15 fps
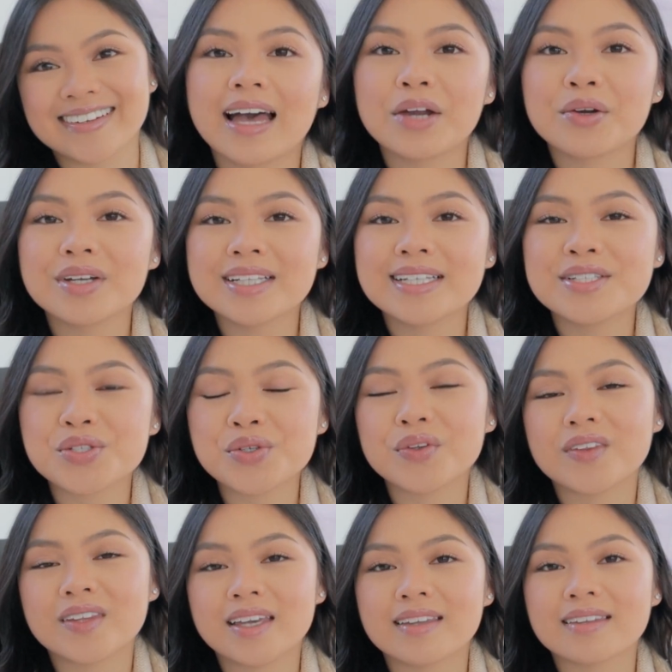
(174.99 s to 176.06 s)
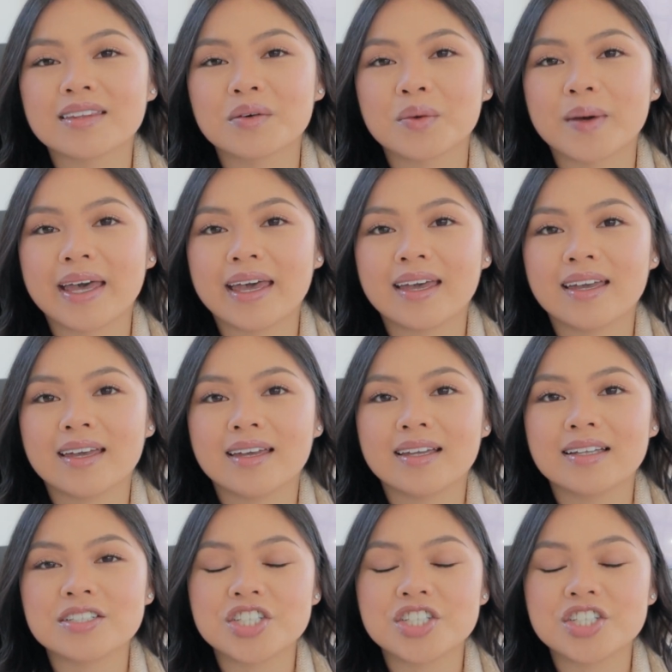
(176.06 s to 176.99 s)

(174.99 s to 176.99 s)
I really do think the way